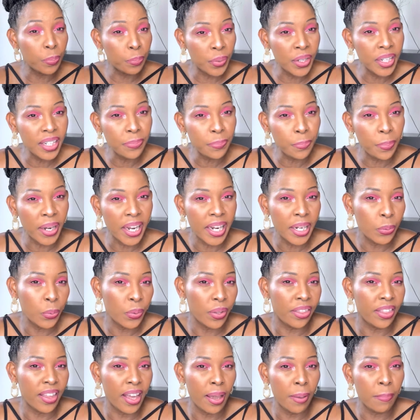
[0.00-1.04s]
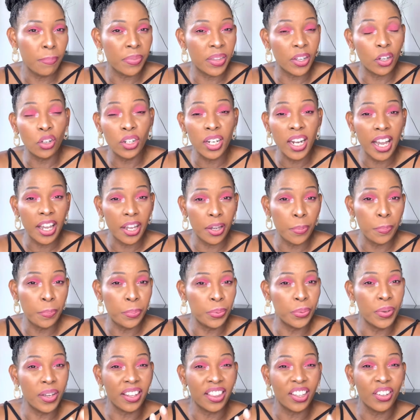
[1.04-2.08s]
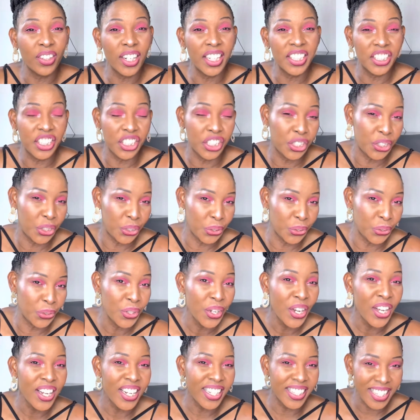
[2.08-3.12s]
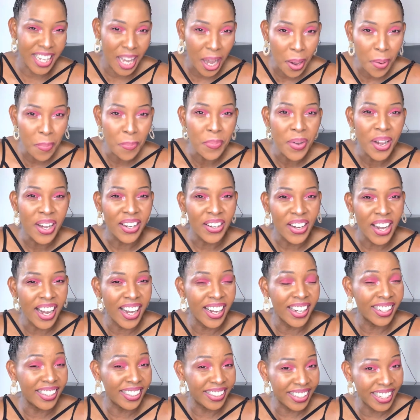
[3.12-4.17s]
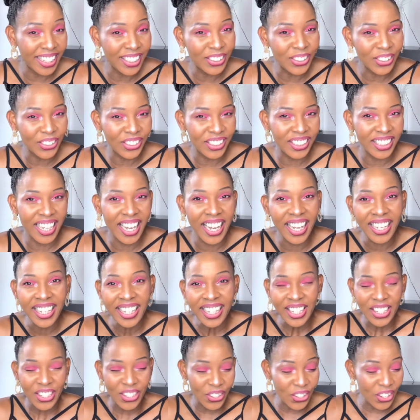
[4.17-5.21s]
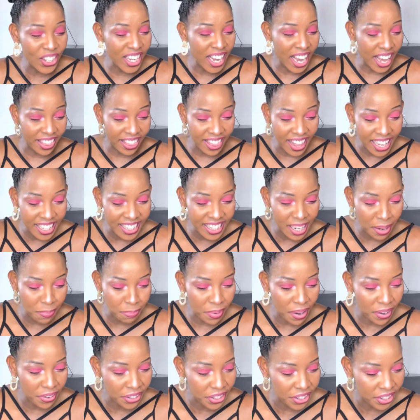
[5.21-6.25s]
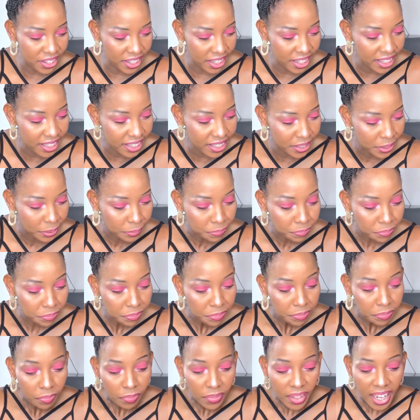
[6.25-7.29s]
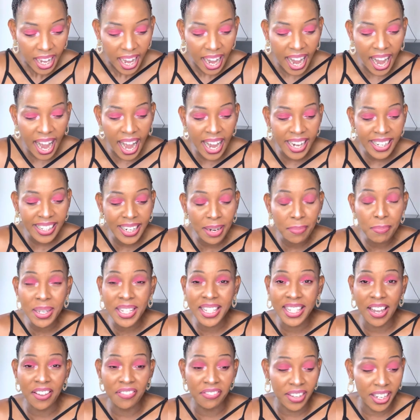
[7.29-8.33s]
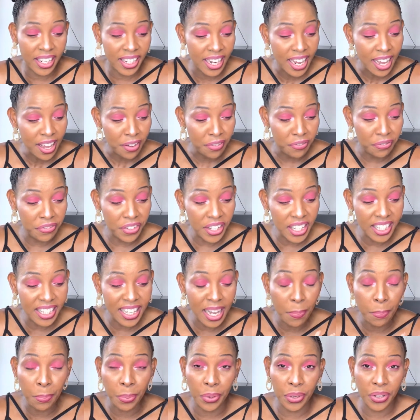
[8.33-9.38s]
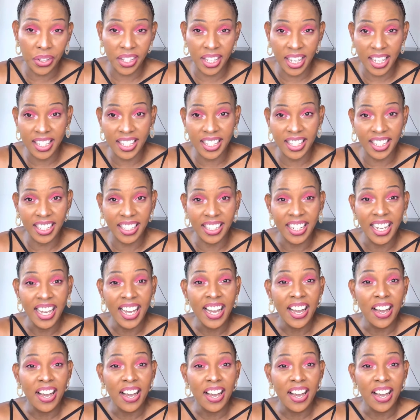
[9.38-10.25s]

been playing with them, they're gonna help you, and they're gonna teach you some lessons. Yeah, so yeah, that's number six. And number seven, visa processing